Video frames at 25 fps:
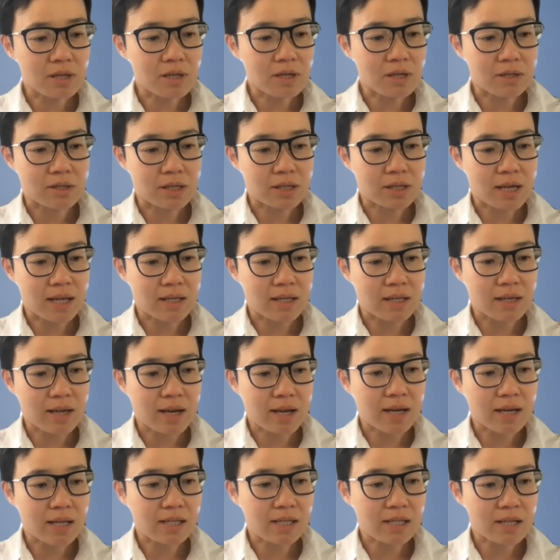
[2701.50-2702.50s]
to Kenya,
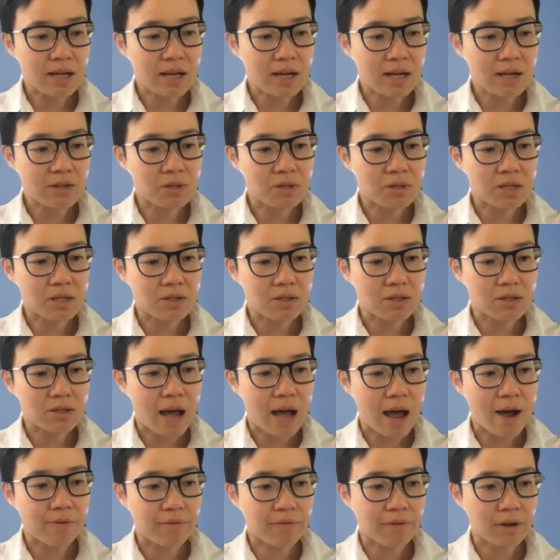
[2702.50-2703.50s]
it's not unique
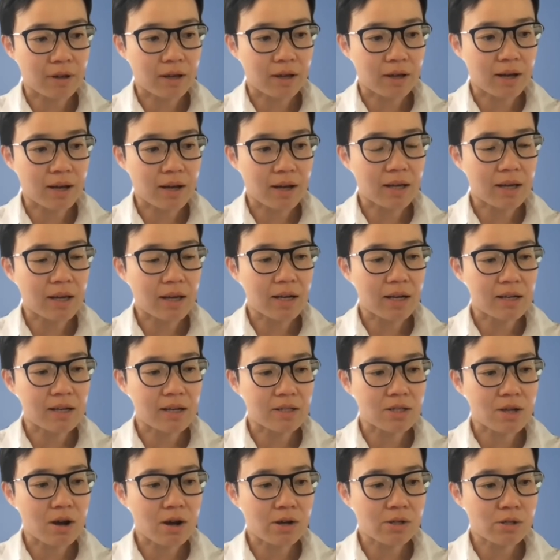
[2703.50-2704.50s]
to Africa, and
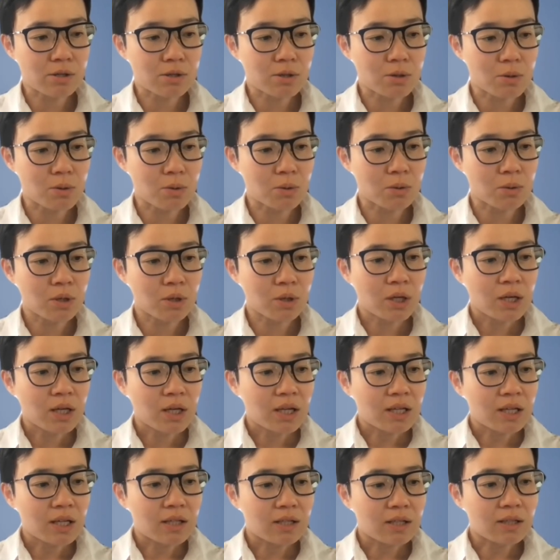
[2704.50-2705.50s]
it's also
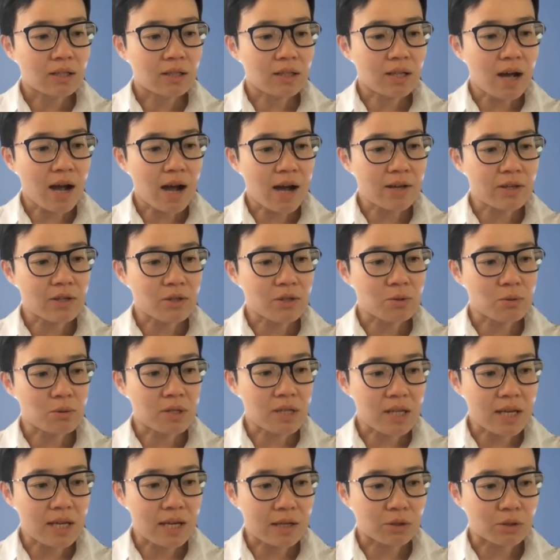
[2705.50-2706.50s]
not
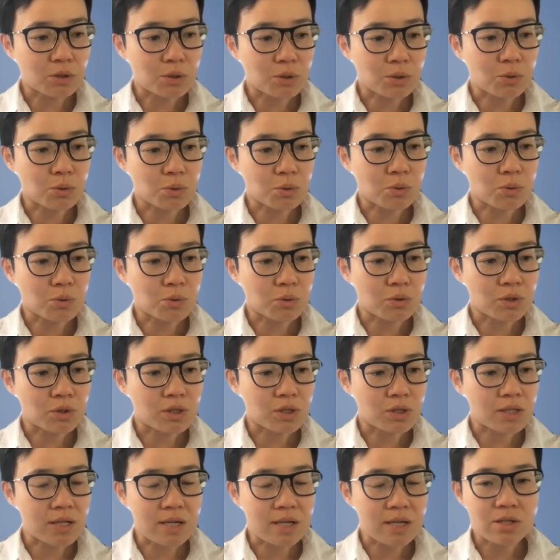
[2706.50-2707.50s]
unique to
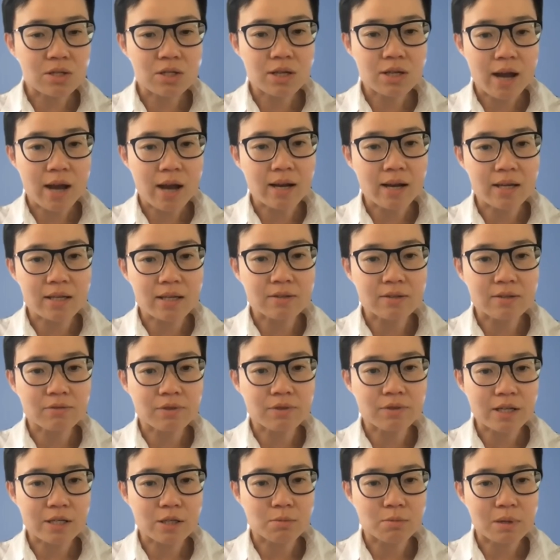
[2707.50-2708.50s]
just Chinese
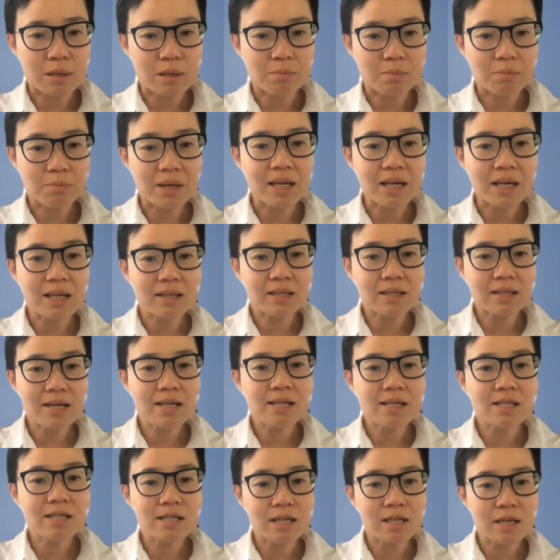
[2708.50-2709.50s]
investment. But it
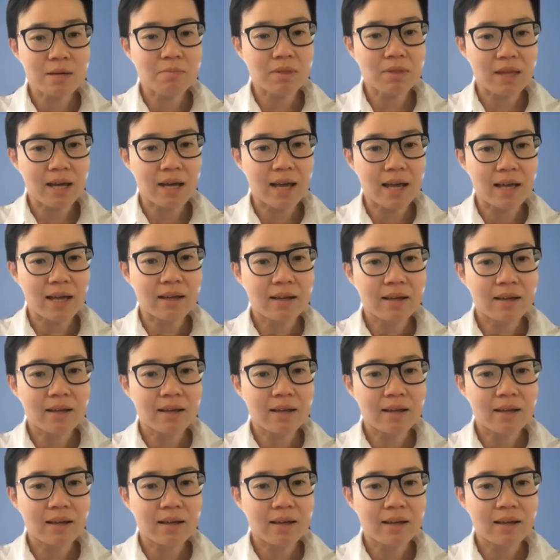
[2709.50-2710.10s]
does seem that